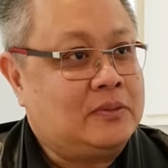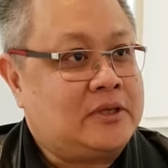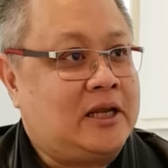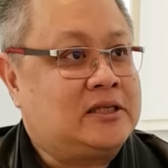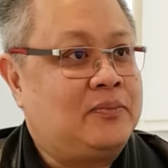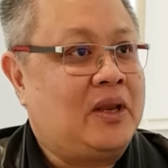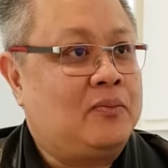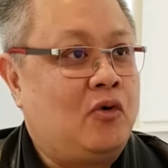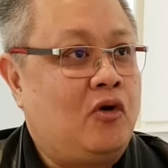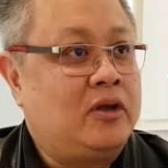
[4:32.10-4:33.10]
tell us a bit
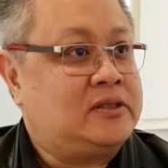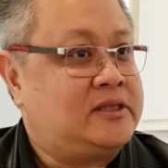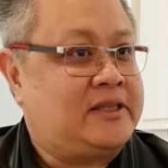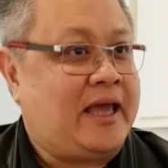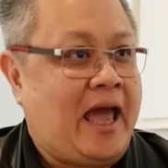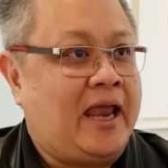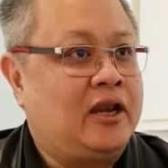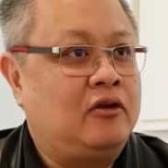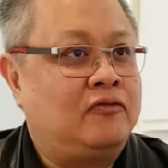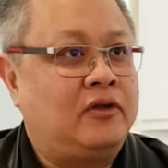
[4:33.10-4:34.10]
more? Is this the
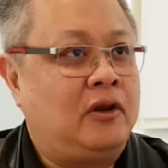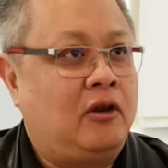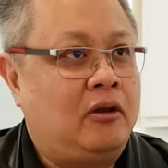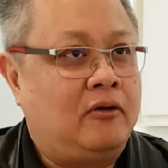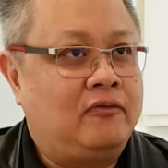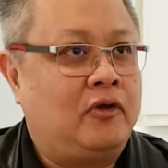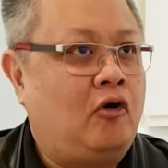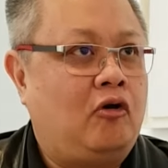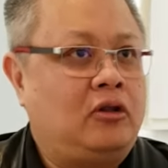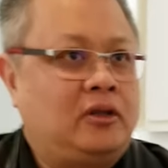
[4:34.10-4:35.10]
end of
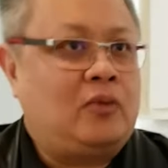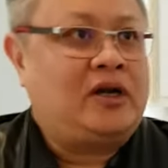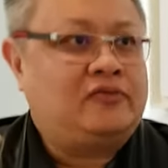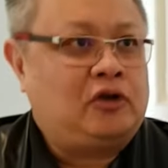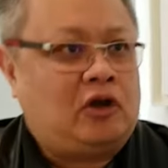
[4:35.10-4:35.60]
all the wonderful